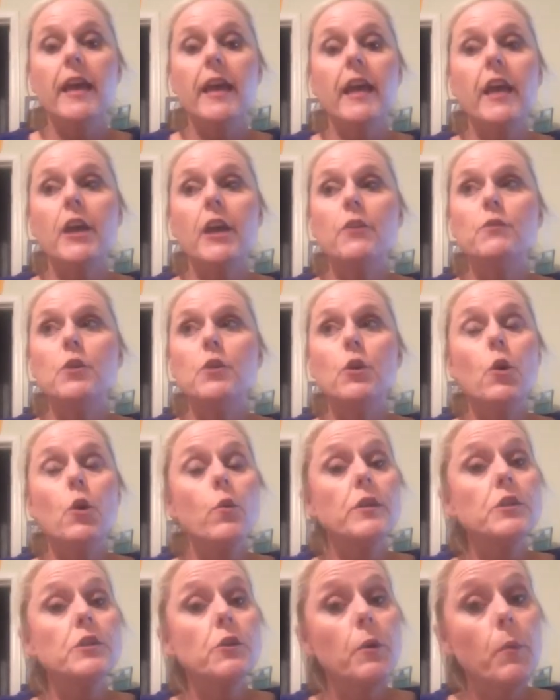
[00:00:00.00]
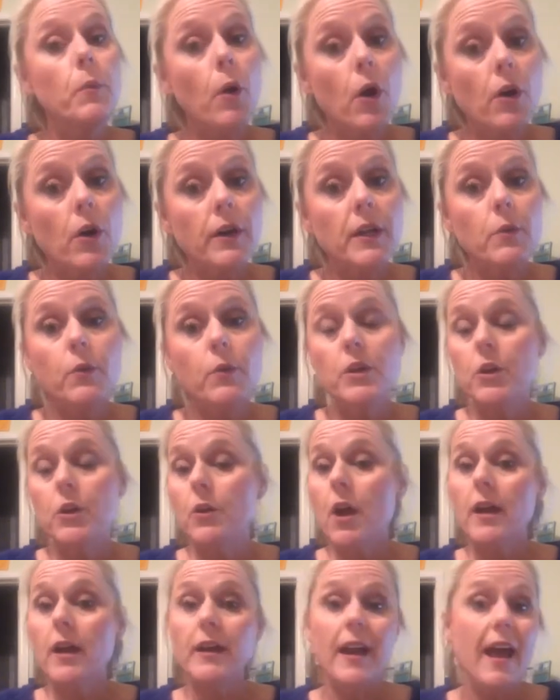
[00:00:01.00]
If you're going to a party where you're
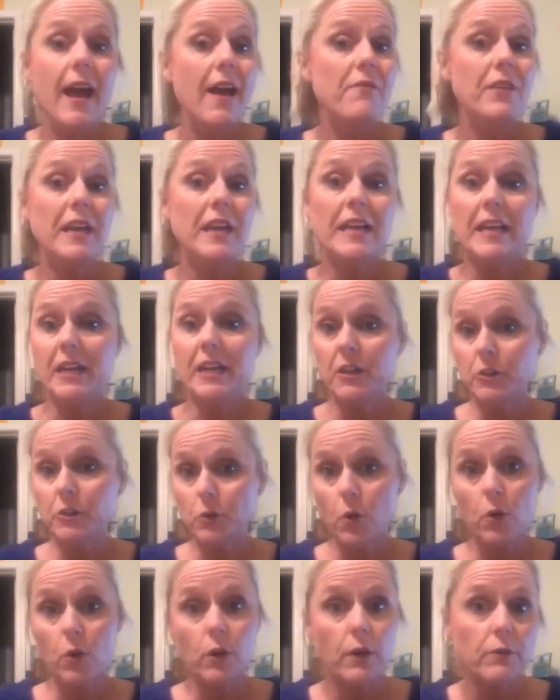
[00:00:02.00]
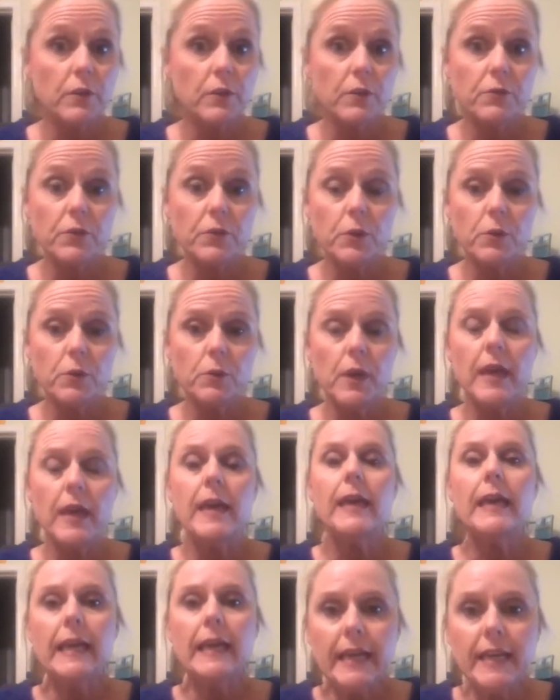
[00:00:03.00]
not going to have any control over the food, eat
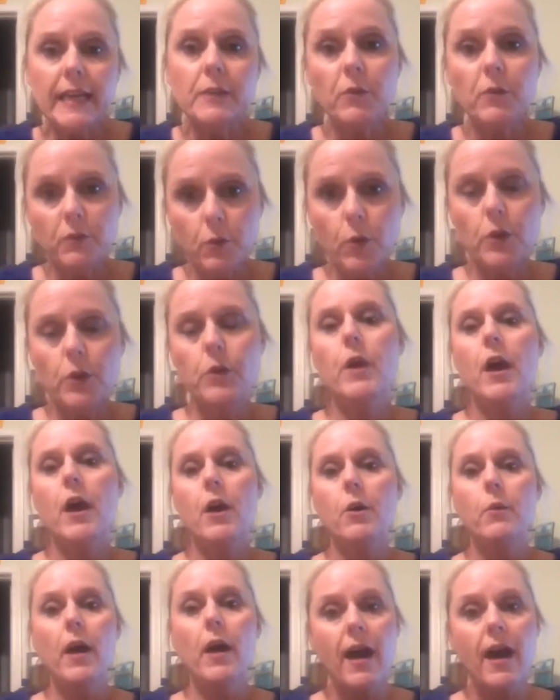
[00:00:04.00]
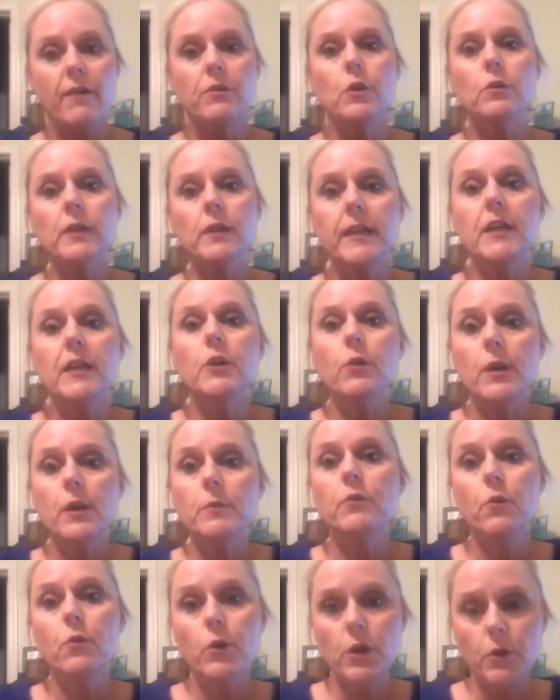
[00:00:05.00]
before you go. Have your lean and green before you
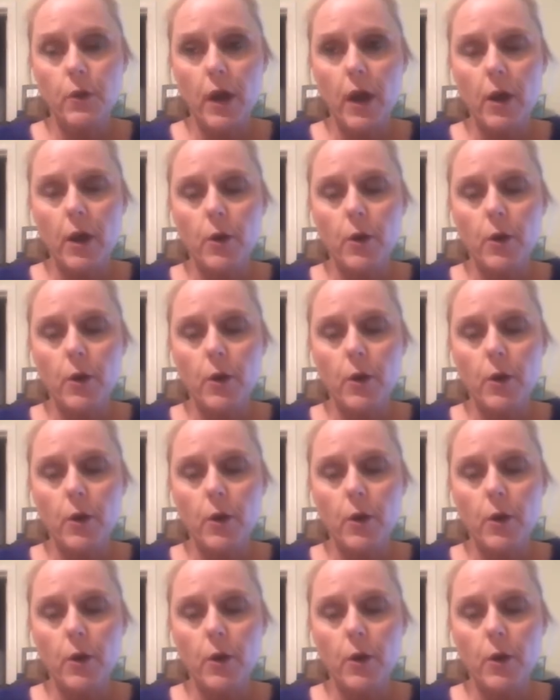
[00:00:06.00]
go.